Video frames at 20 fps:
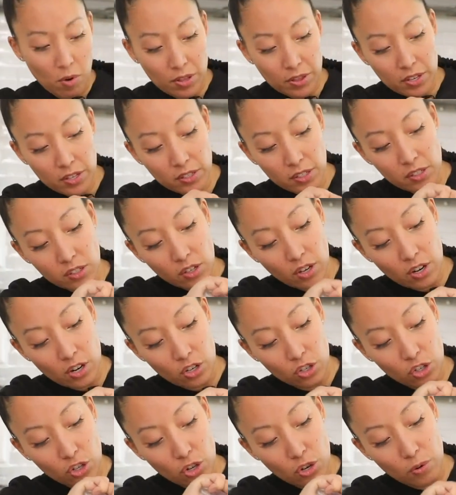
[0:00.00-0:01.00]
what this is going to
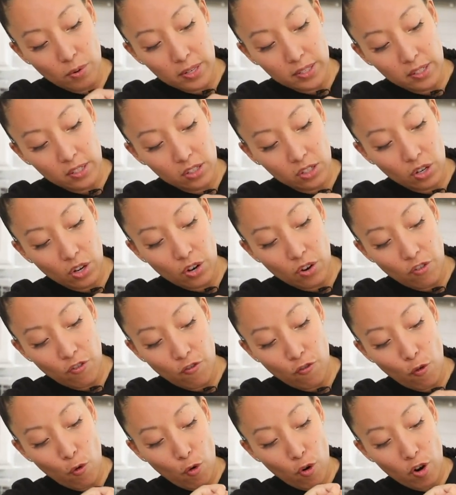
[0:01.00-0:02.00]
do is it's going to
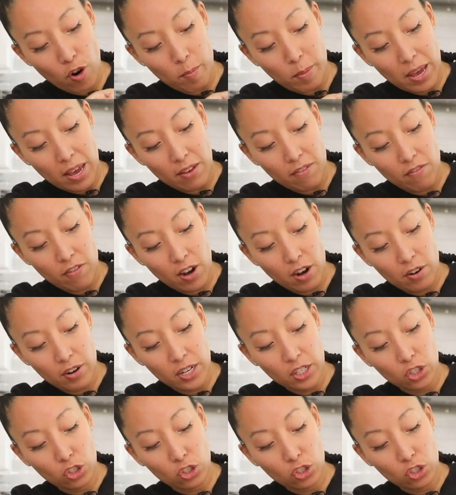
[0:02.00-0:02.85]
form a very